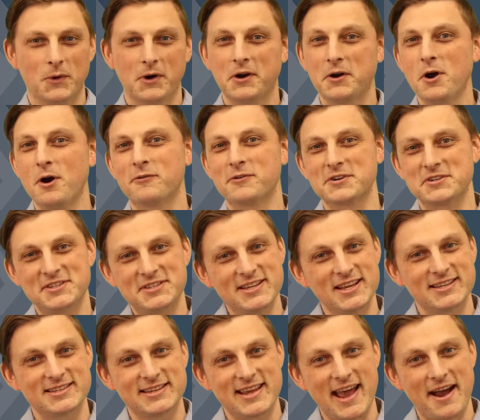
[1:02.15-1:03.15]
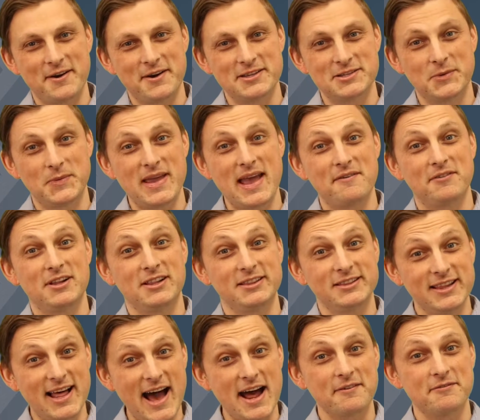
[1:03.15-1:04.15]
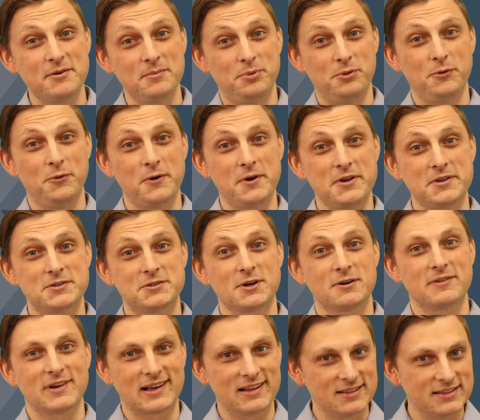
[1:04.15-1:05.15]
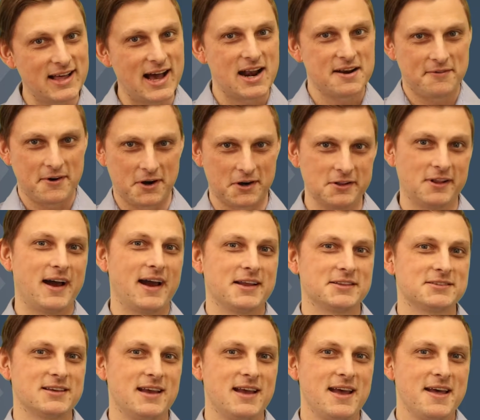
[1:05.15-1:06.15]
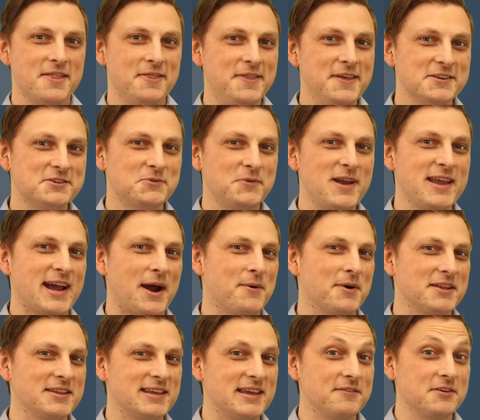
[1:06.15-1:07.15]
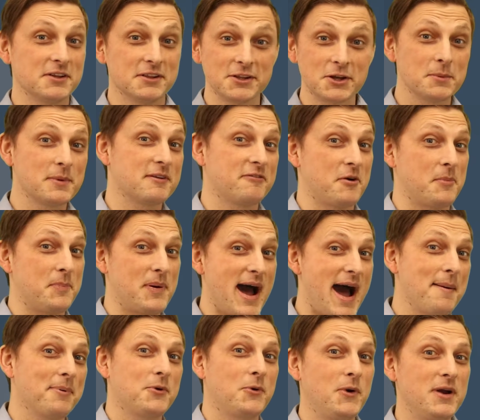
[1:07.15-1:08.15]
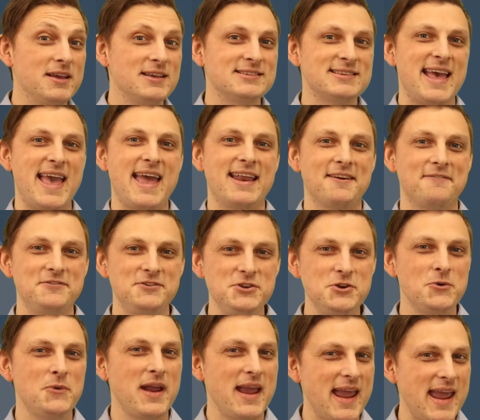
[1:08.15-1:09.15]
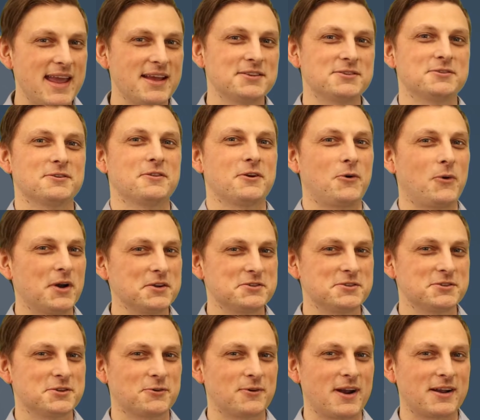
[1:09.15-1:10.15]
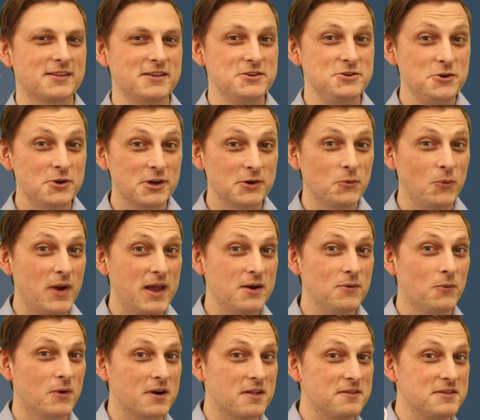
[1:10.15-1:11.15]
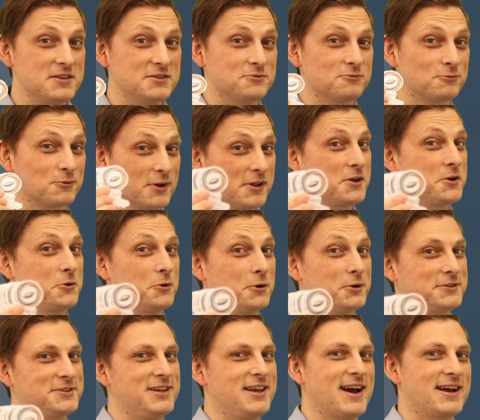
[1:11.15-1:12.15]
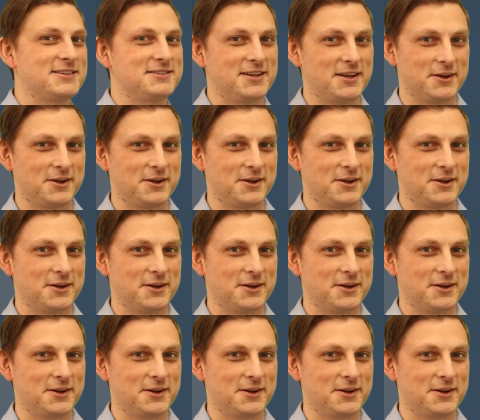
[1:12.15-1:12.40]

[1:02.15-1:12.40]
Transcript: We're in over six counties and we have a lot of employees serving a lot of our clients. This week, I wanted to give you a little bit of a pop quiz, and if you answer the questions correctly, you can win one of these really cool TI